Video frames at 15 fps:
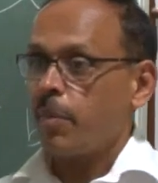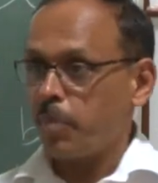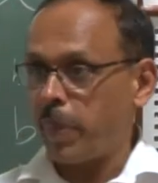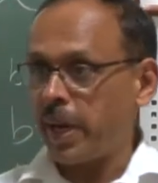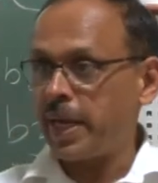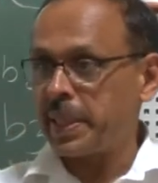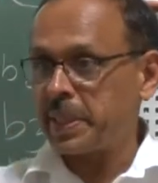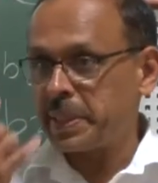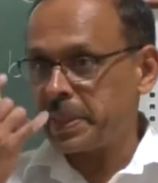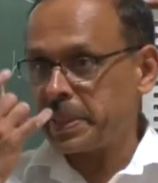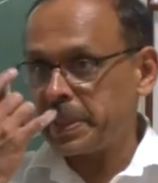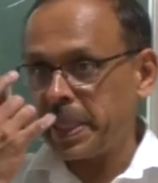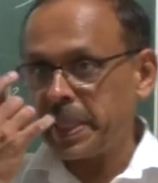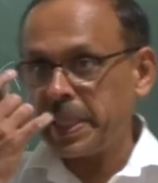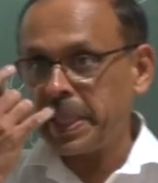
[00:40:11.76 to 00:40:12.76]
bytes
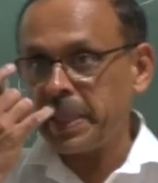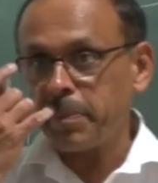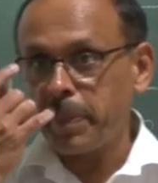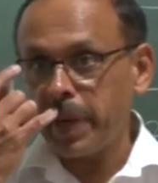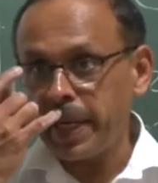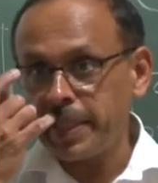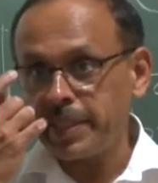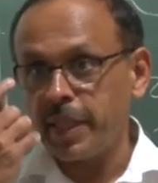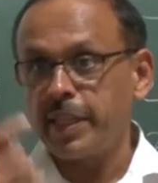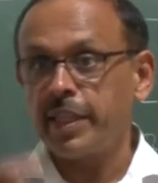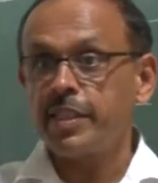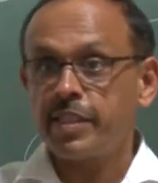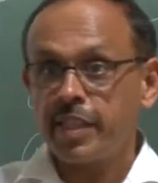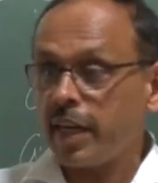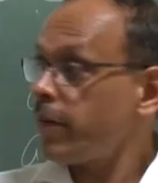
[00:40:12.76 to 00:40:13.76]
13 bytes
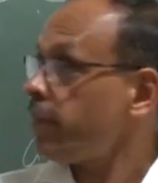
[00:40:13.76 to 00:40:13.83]
instead